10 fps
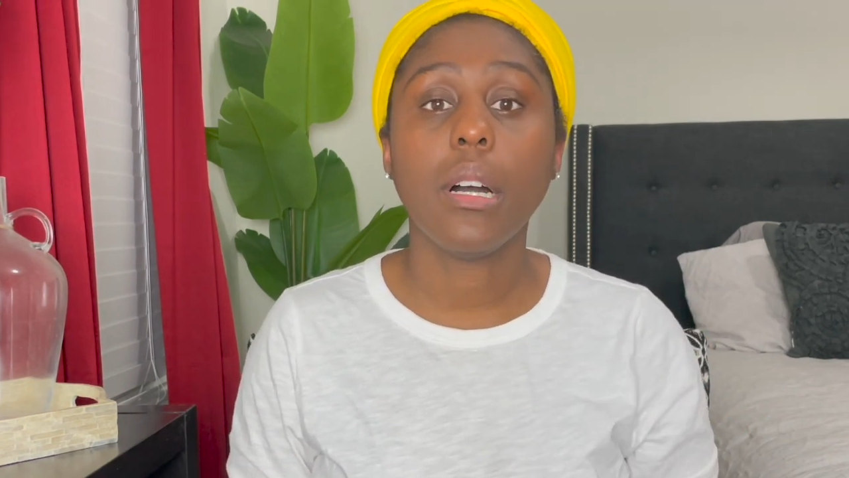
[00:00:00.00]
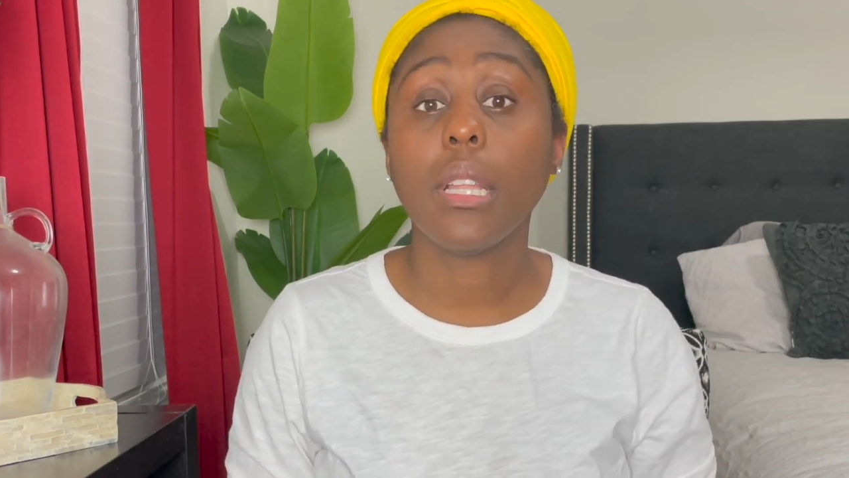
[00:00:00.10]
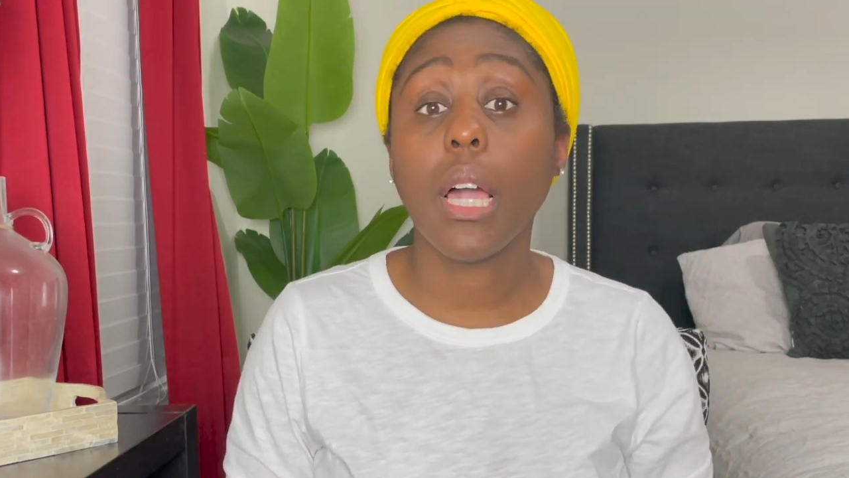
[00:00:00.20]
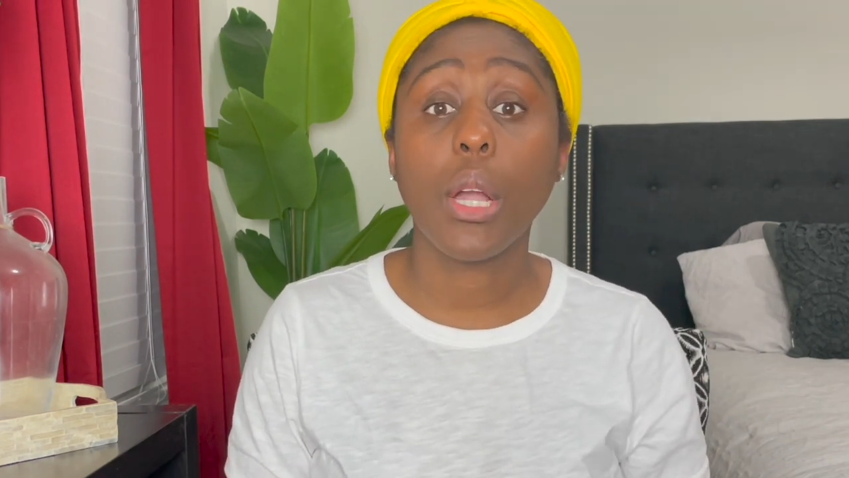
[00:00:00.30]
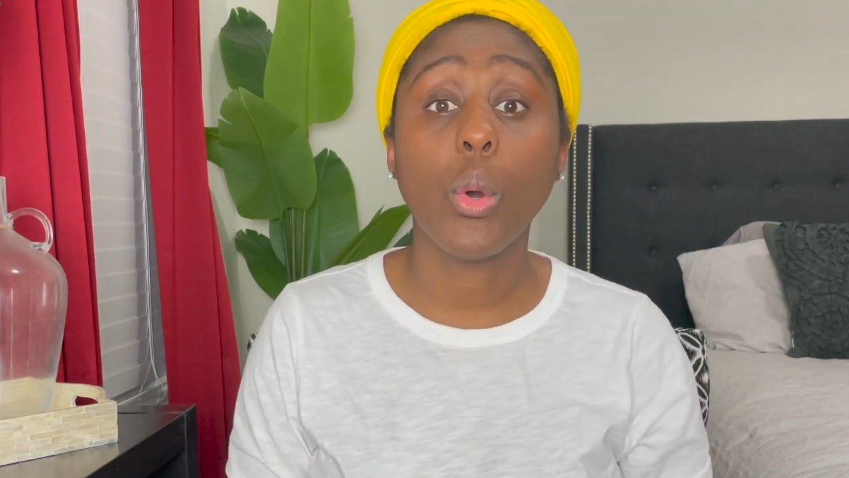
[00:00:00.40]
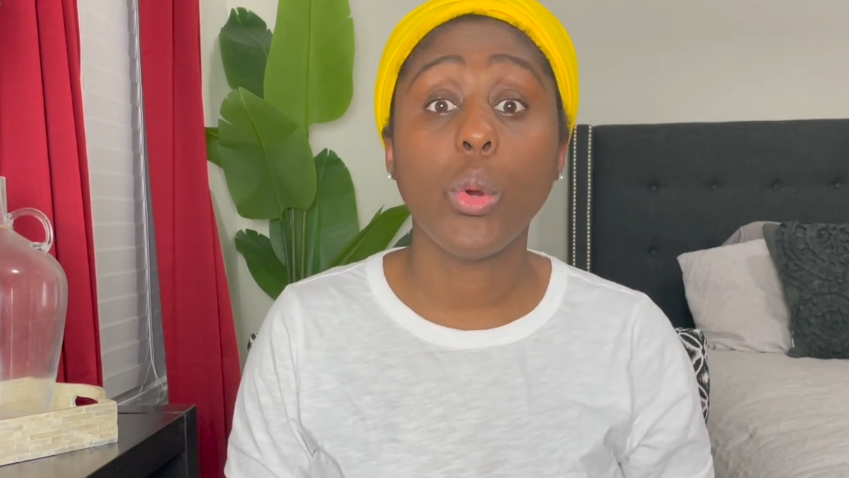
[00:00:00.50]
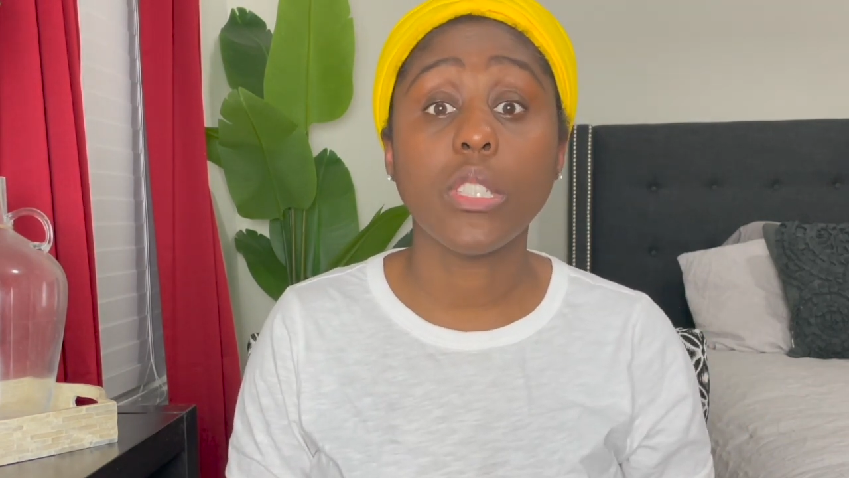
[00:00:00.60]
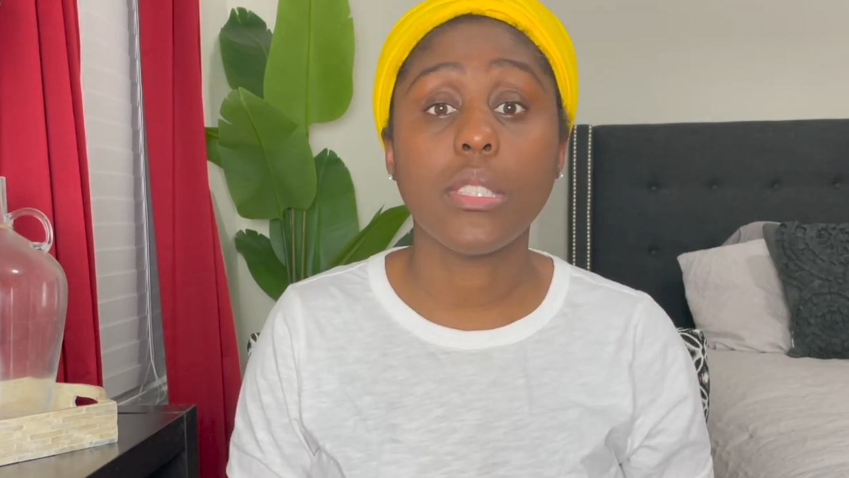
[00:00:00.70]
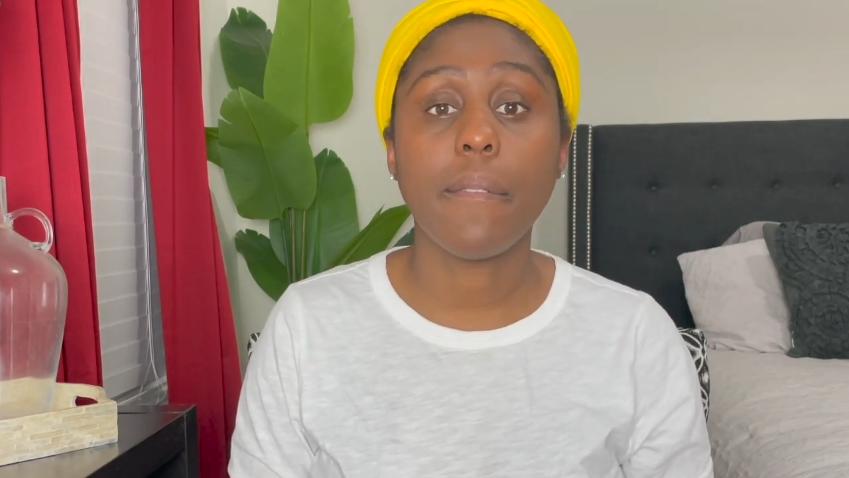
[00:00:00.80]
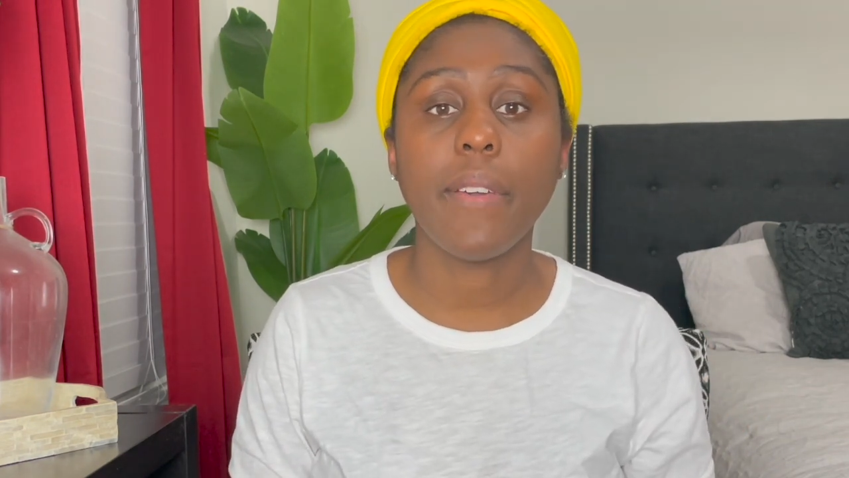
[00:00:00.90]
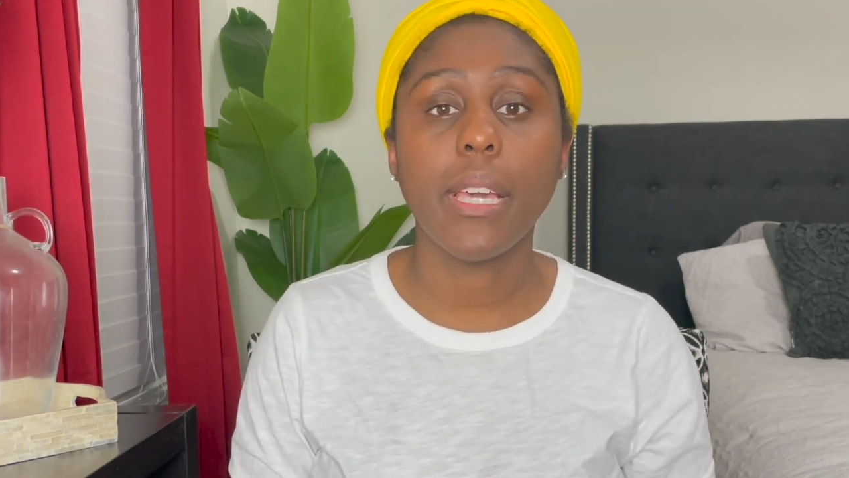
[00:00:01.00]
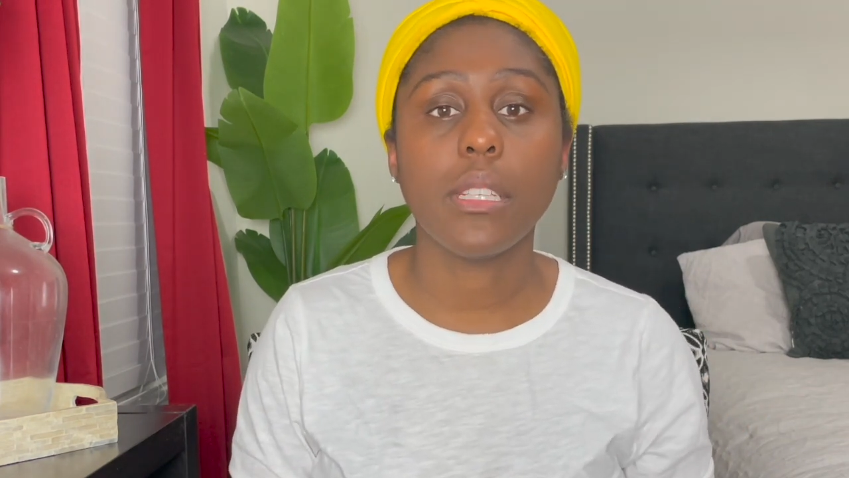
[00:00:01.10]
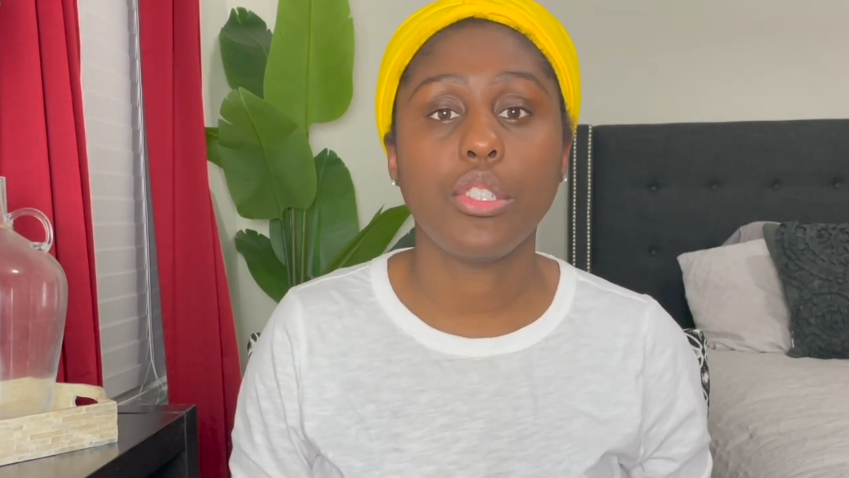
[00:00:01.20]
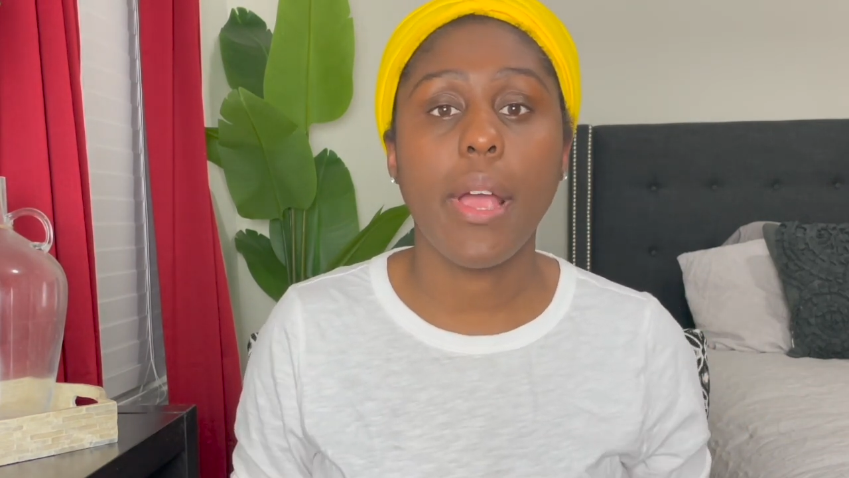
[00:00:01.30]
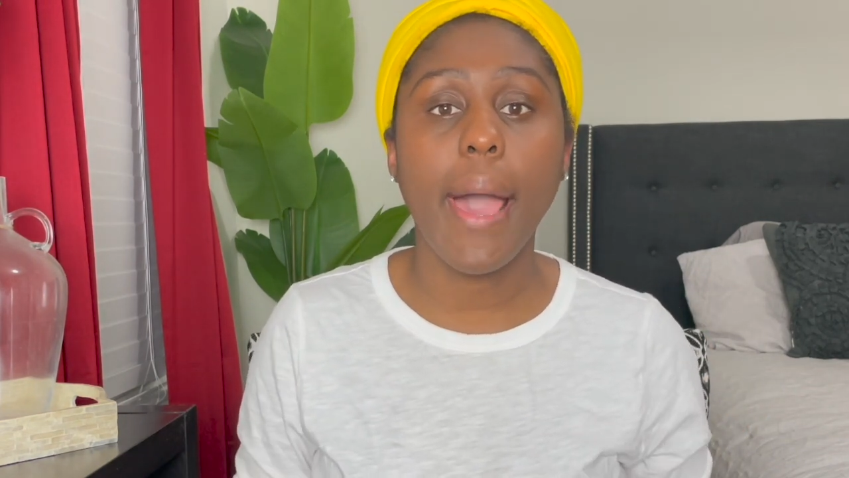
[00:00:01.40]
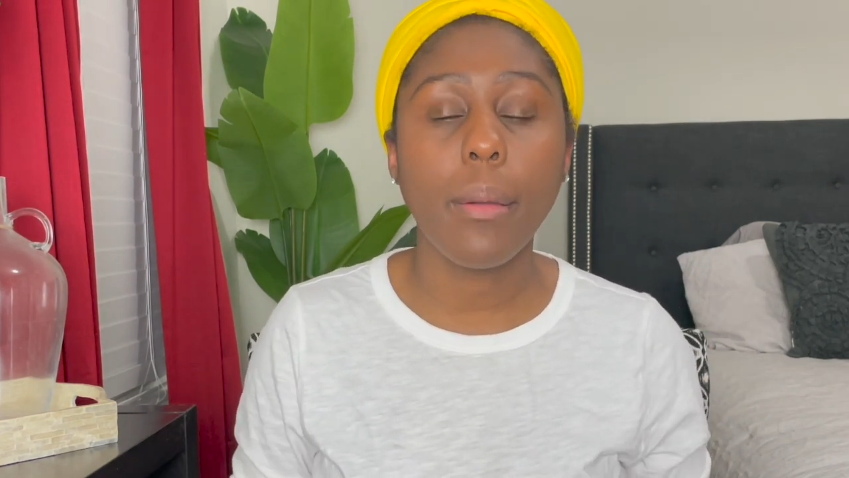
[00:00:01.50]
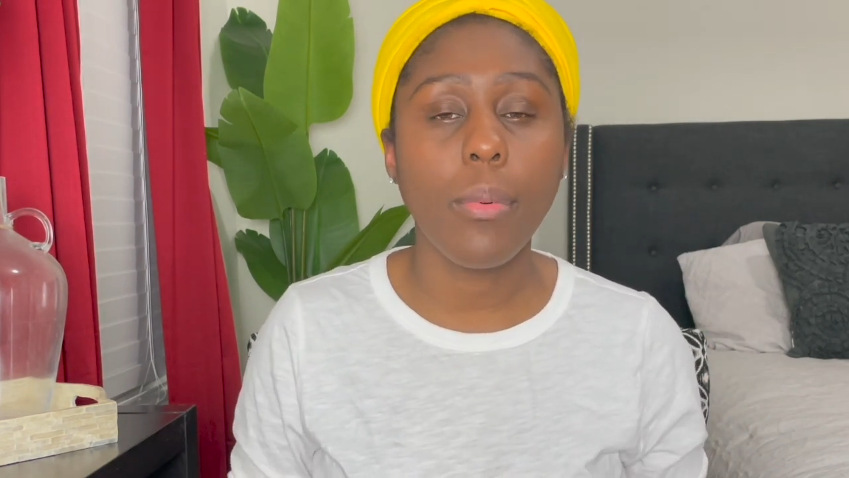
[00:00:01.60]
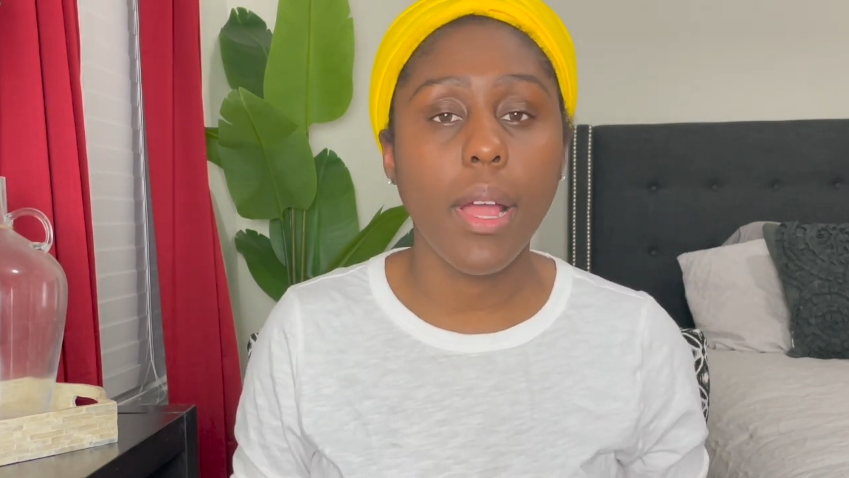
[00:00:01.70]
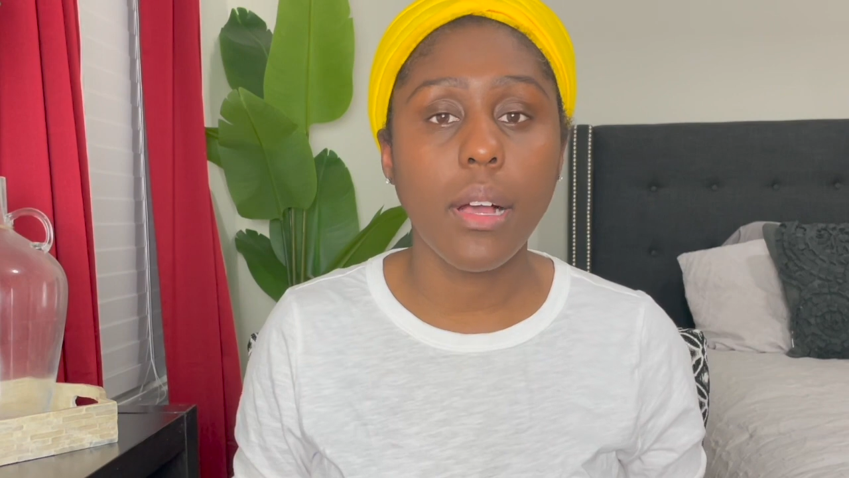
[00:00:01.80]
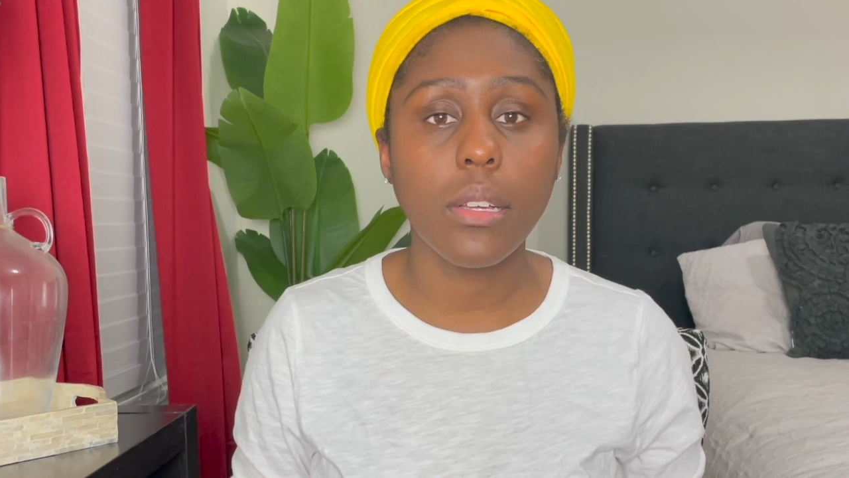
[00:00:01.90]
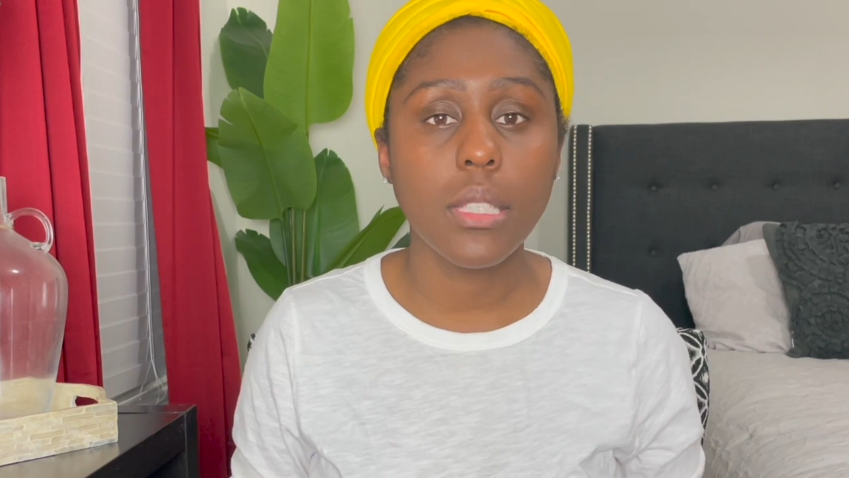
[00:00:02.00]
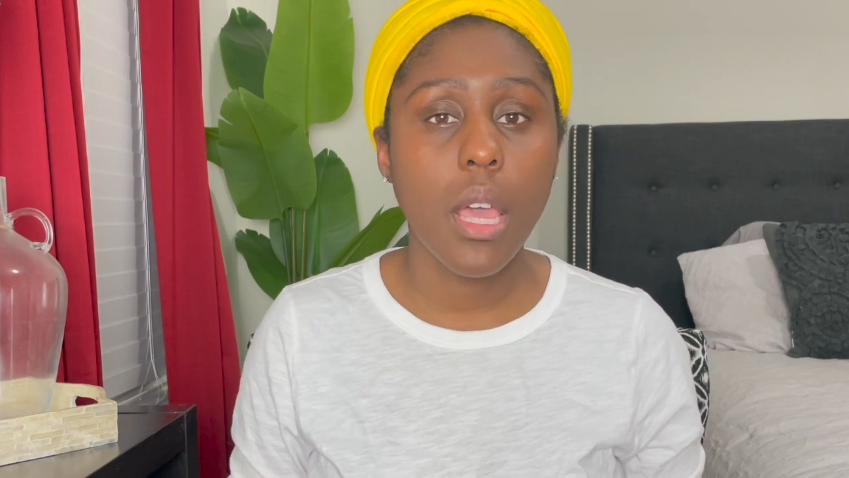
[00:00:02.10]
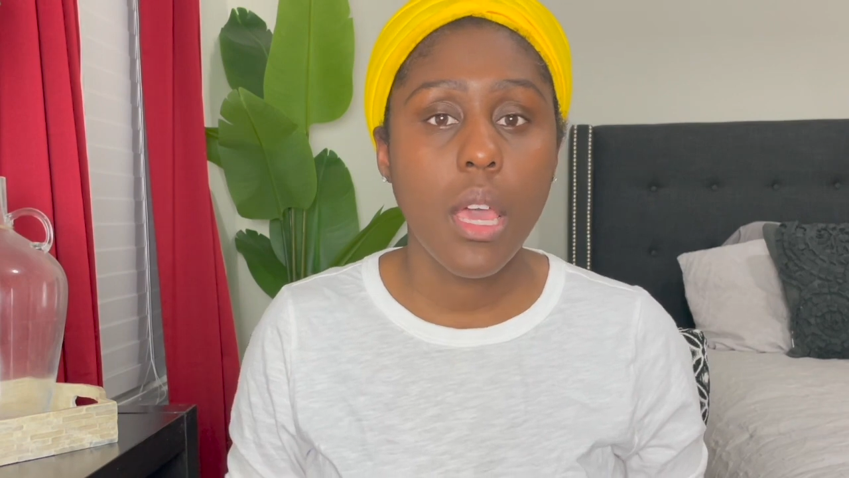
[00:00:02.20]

online course is the fact that your eyebrows